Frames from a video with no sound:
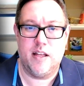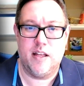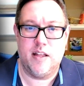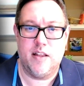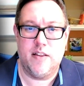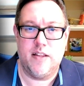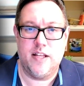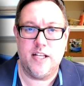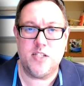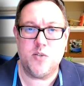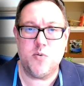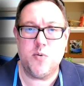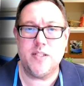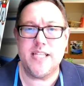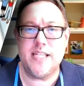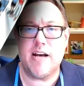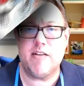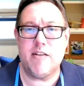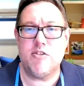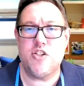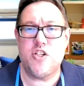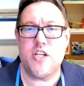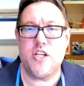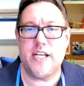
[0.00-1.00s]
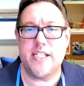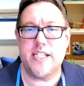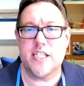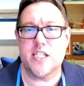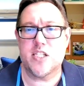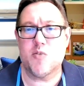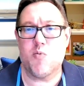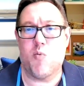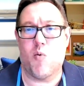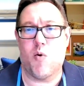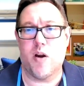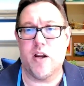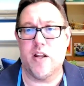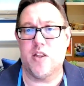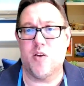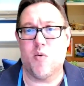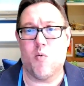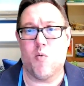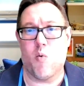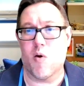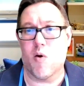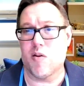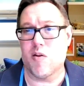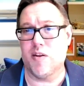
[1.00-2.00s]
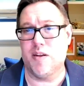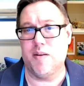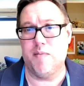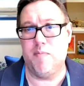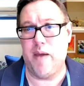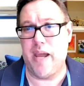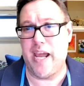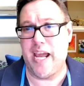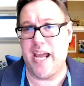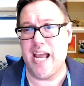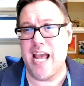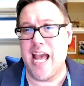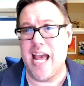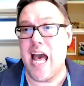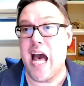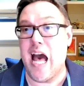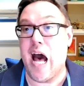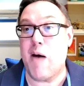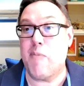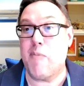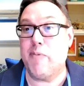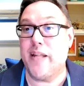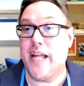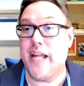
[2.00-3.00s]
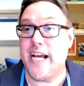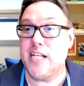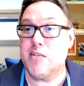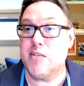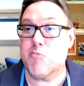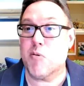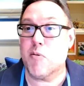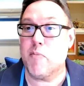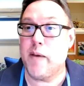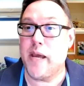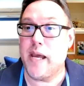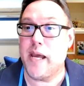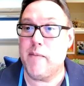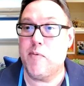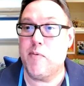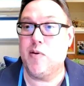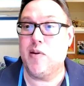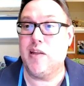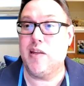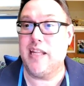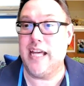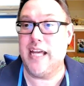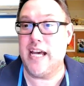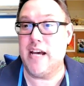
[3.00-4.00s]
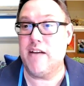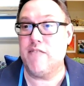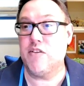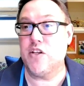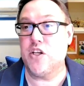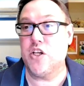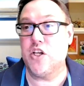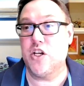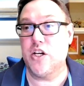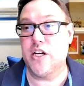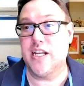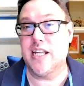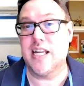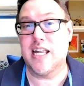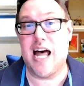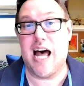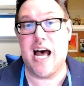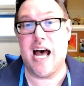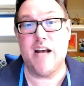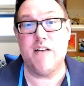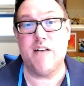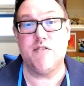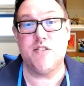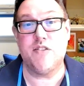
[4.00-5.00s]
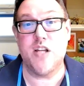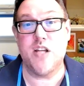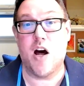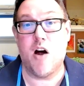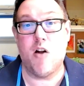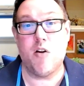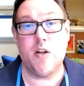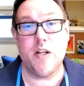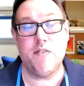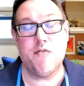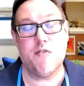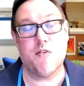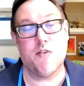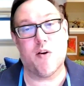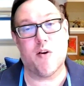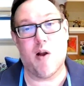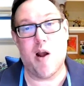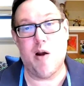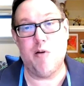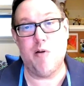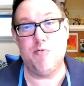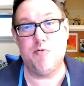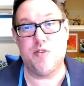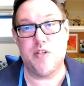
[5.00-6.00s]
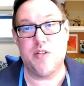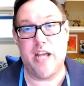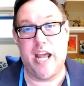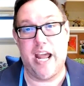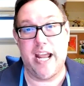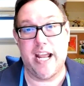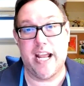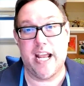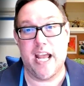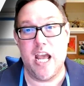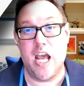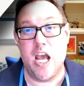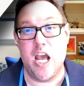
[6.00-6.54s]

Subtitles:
This was how Jesus wanted the world to be, a place where people lived good lives not only for their own sake,